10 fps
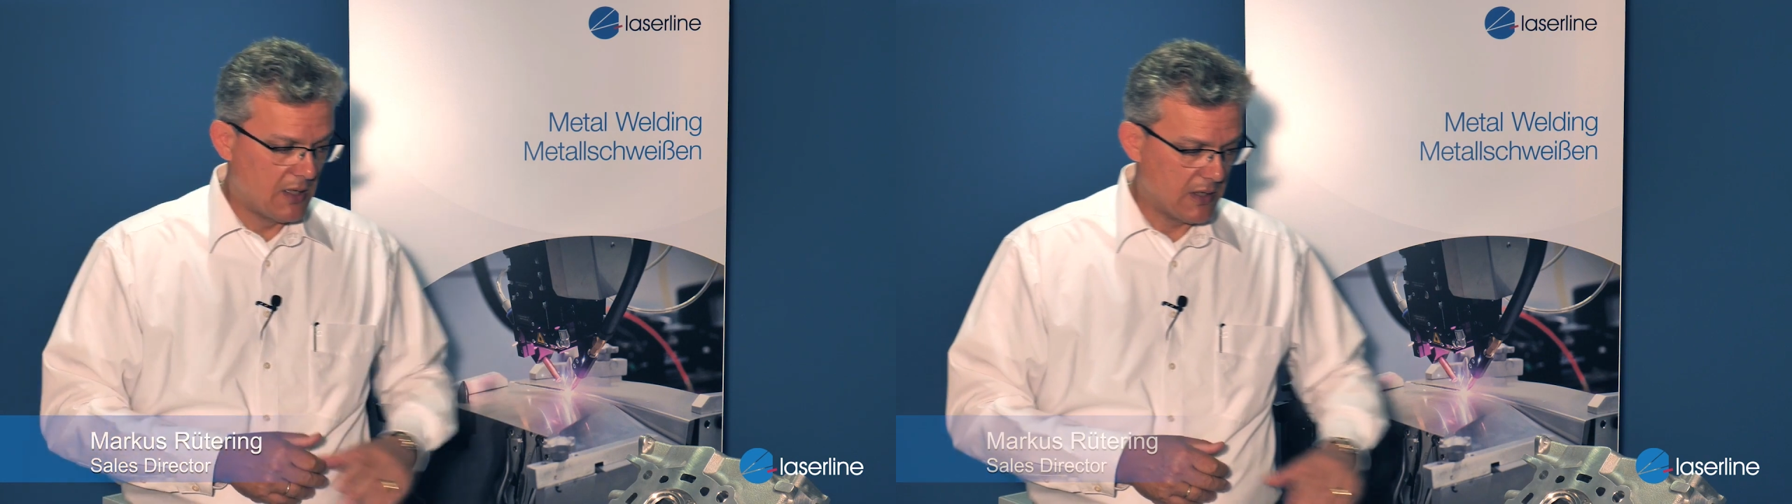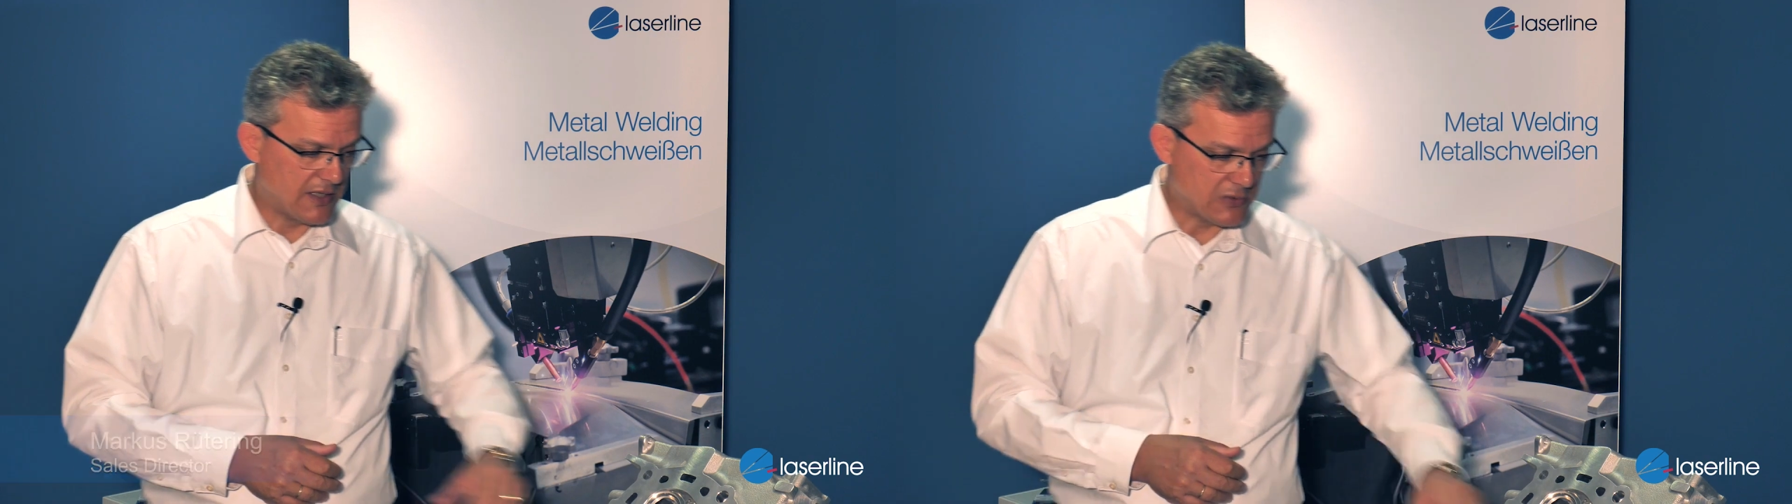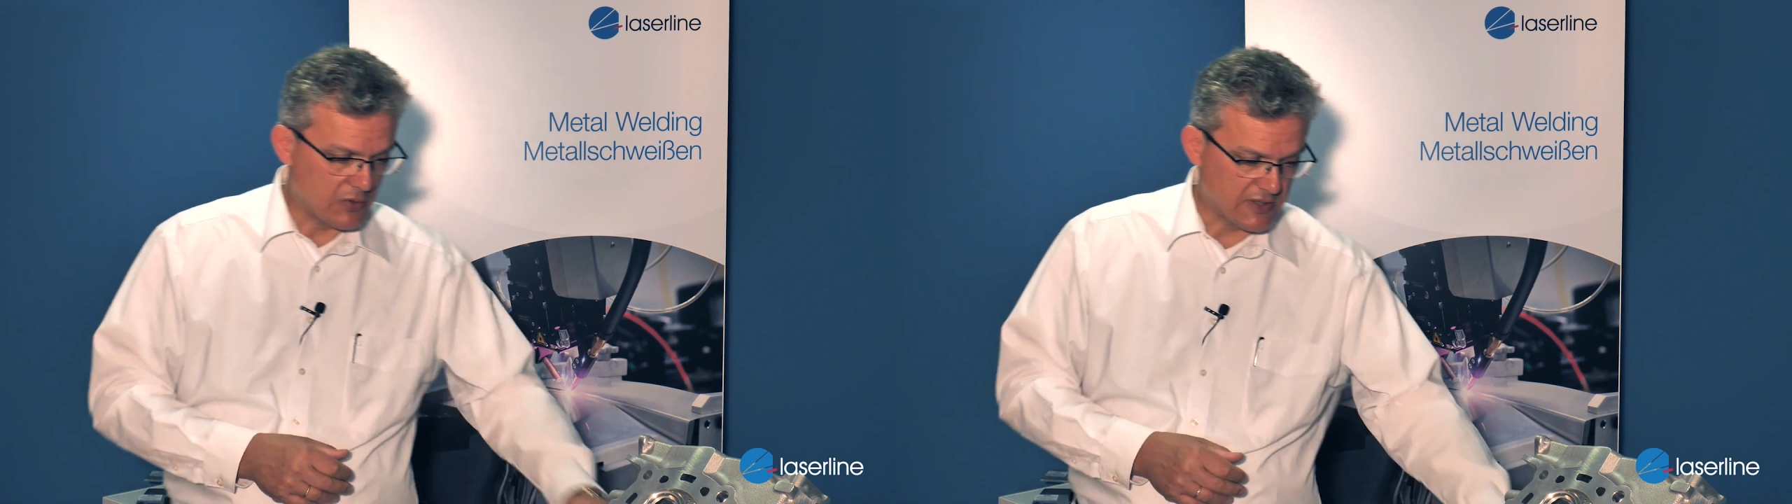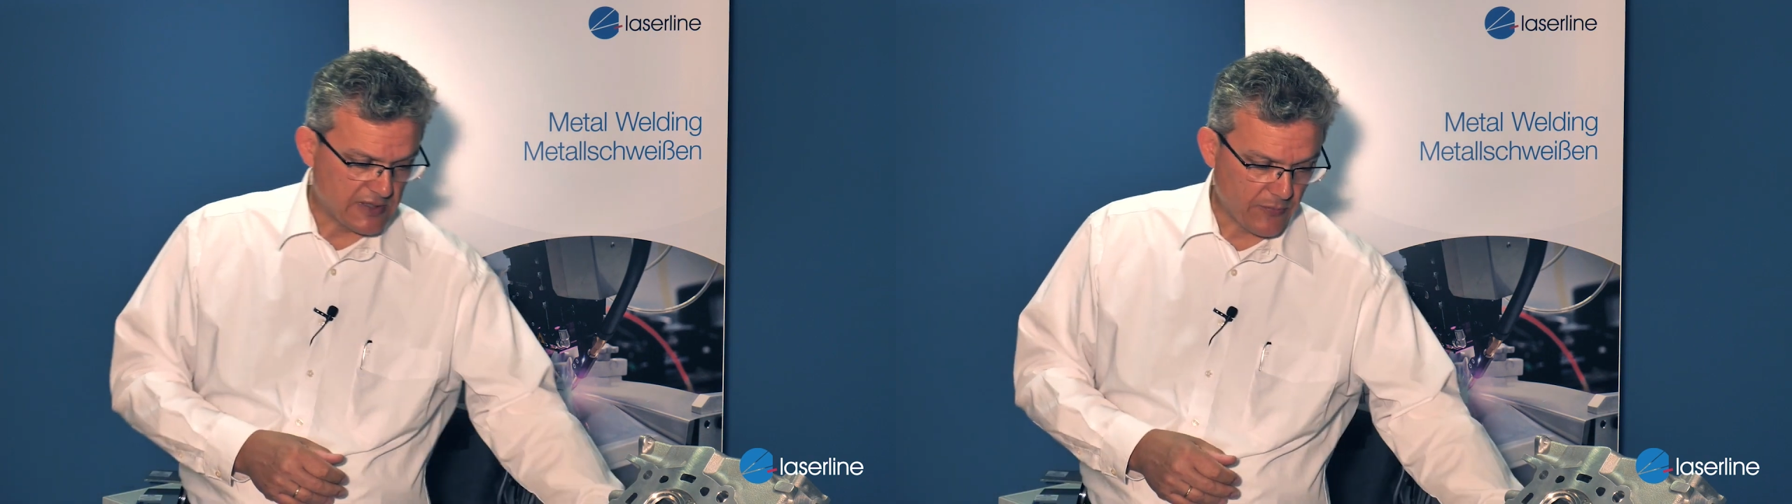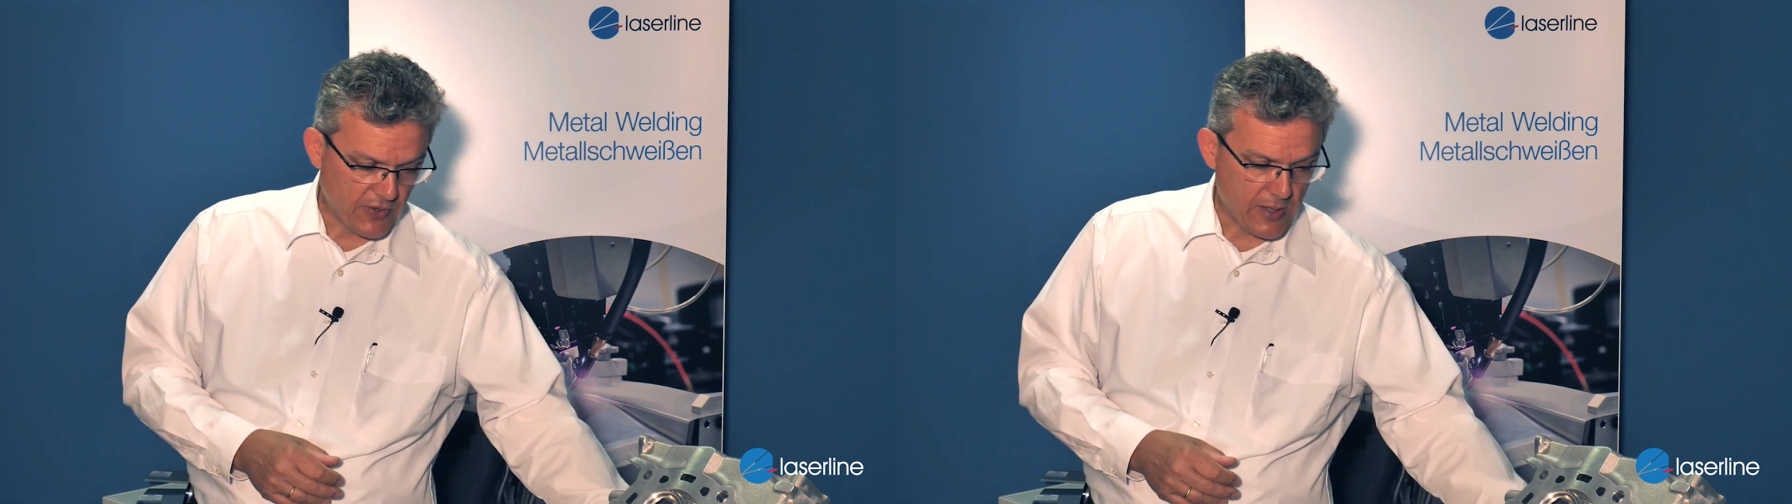let's look at
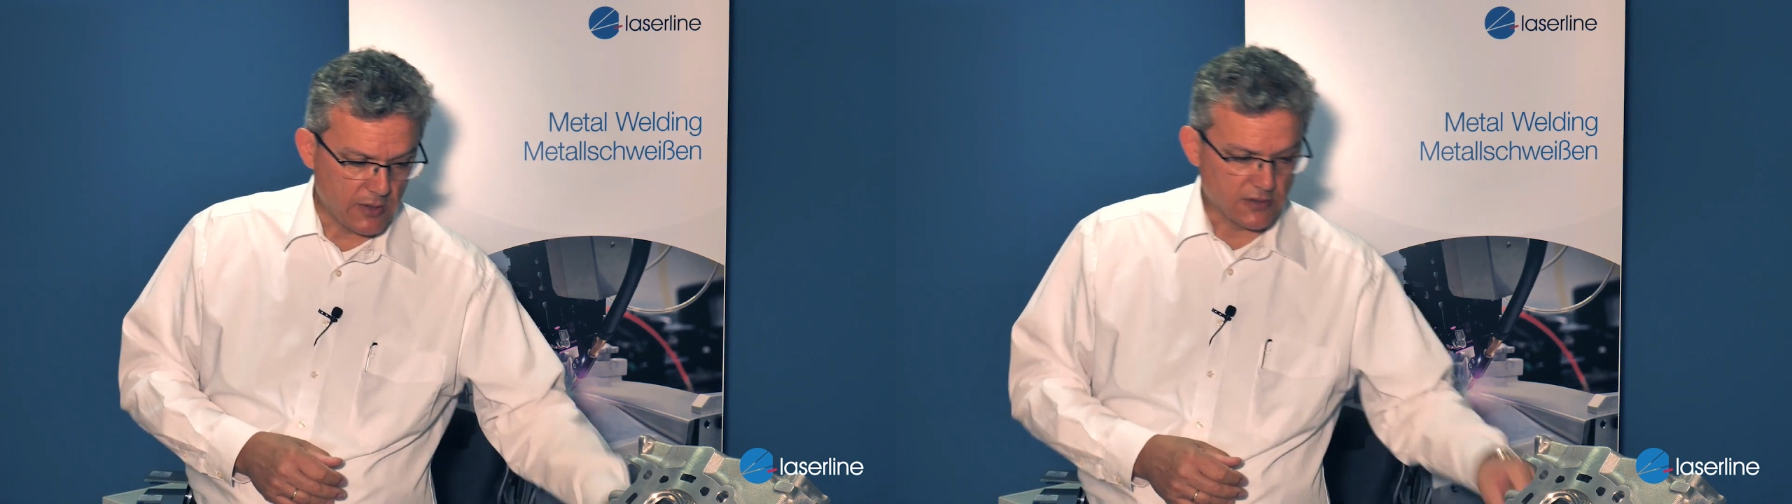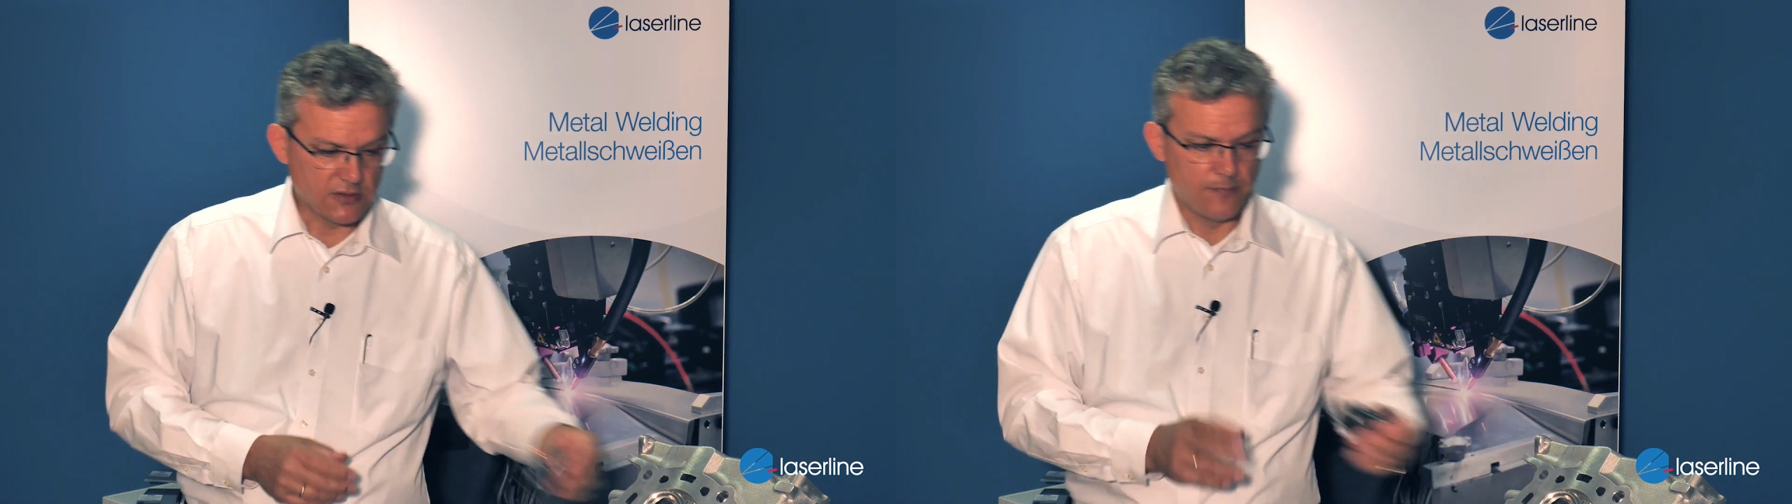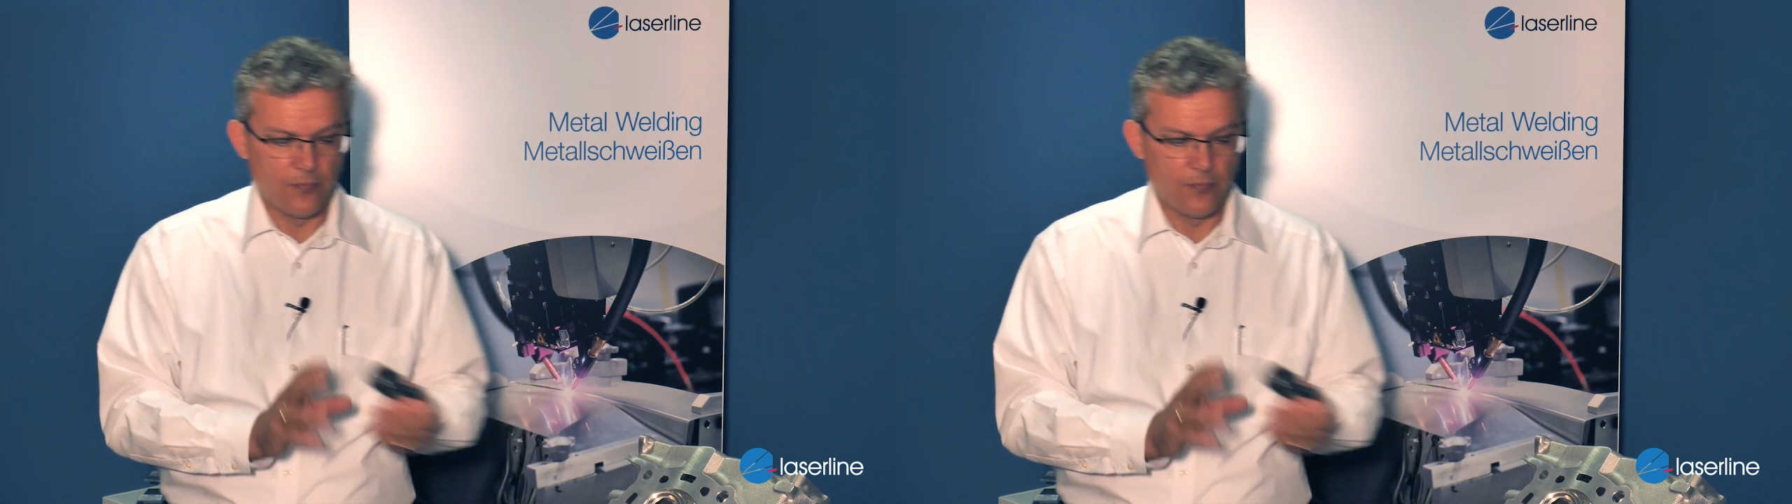something else.